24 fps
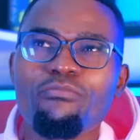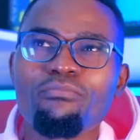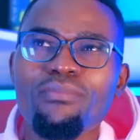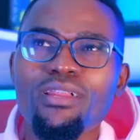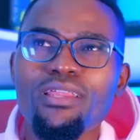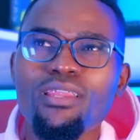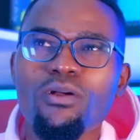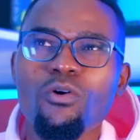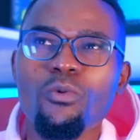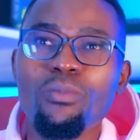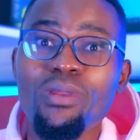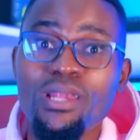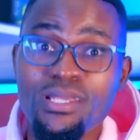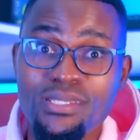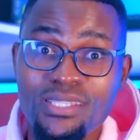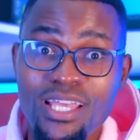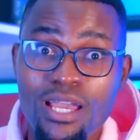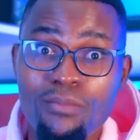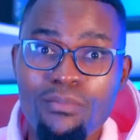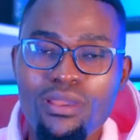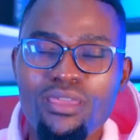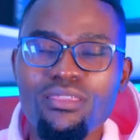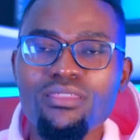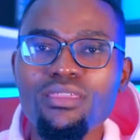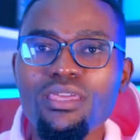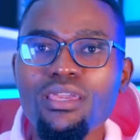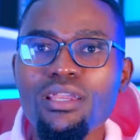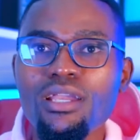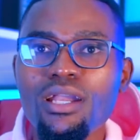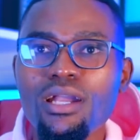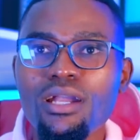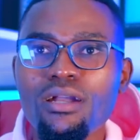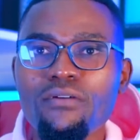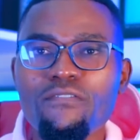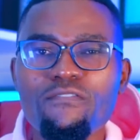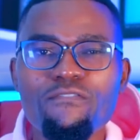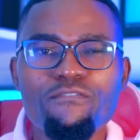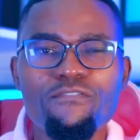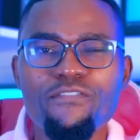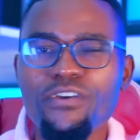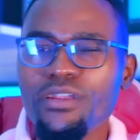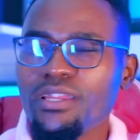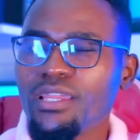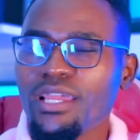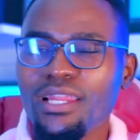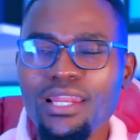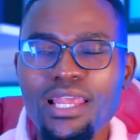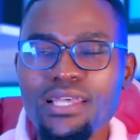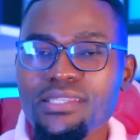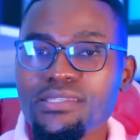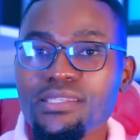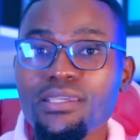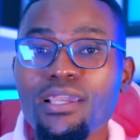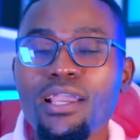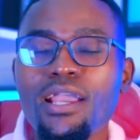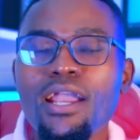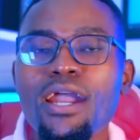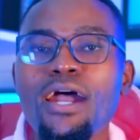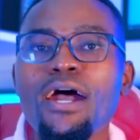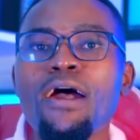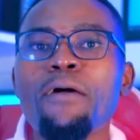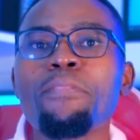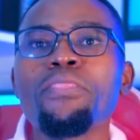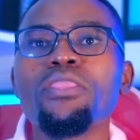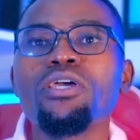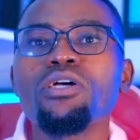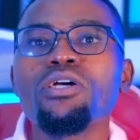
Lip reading: 2017, I think, very classic car.